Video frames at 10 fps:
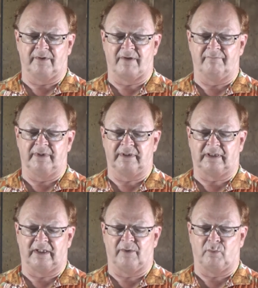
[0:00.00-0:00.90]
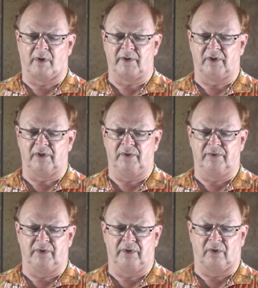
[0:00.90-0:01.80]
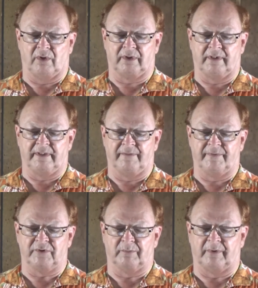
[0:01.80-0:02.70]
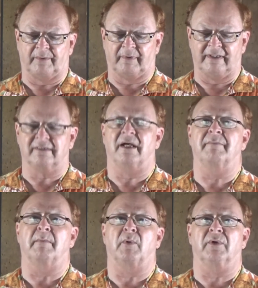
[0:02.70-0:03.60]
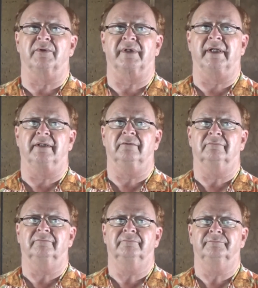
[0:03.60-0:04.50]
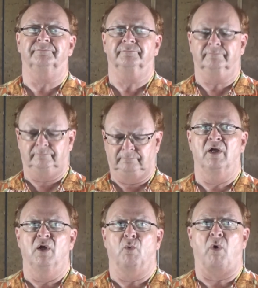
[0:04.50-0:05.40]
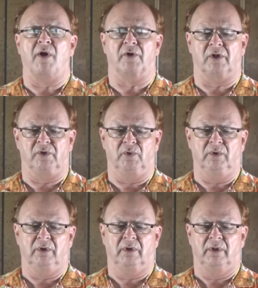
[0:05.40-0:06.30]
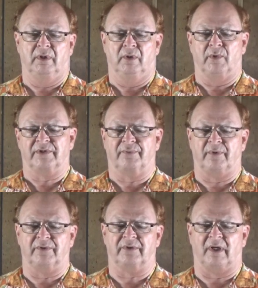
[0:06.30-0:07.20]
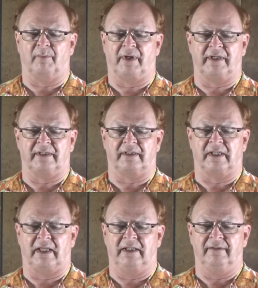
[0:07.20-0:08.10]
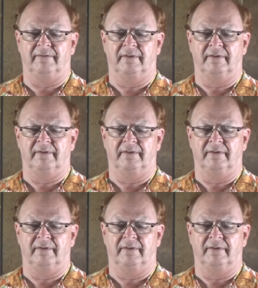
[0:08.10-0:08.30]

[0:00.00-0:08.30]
government declared Waterloo, New York, the official birthplace of Memorial Day. Waterloo, which first celebrated the day